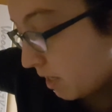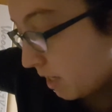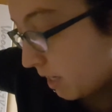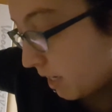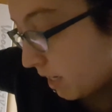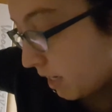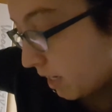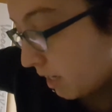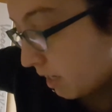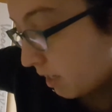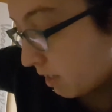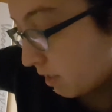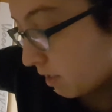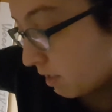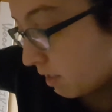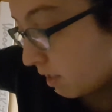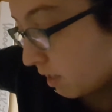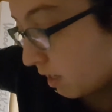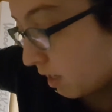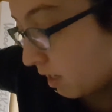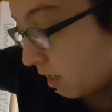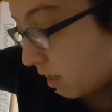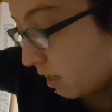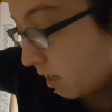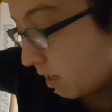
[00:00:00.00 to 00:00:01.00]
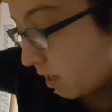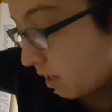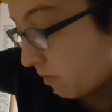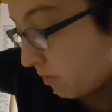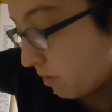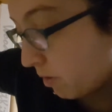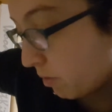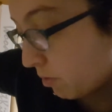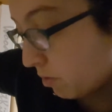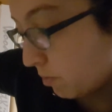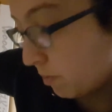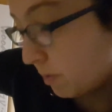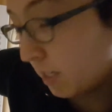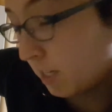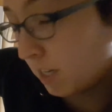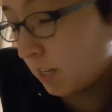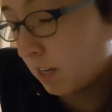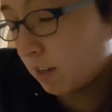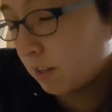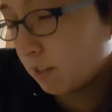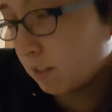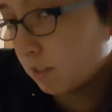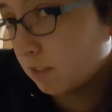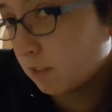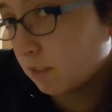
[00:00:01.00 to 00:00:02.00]
and see if it was
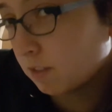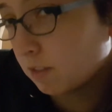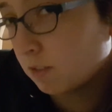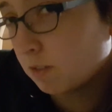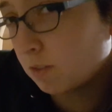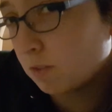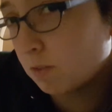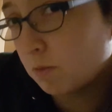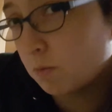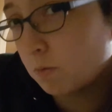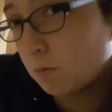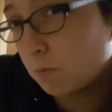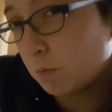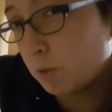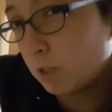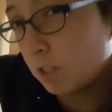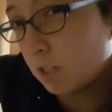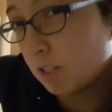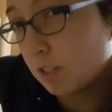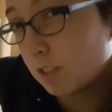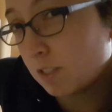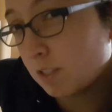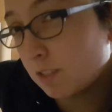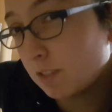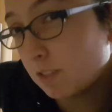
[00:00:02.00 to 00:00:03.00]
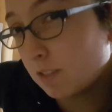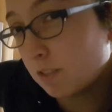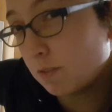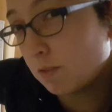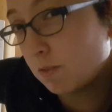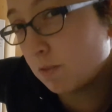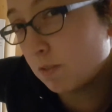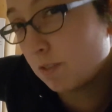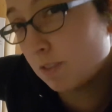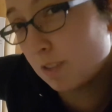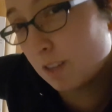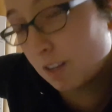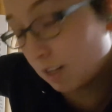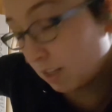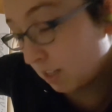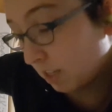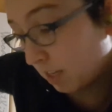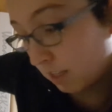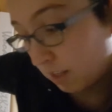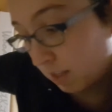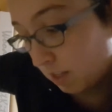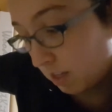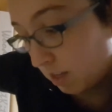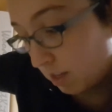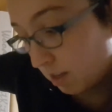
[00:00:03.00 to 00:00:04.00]
because we just didn't
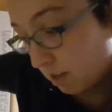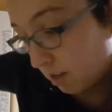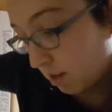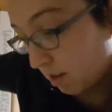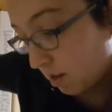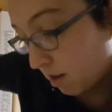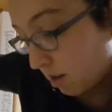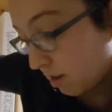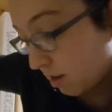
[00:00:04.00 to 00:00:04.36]
let the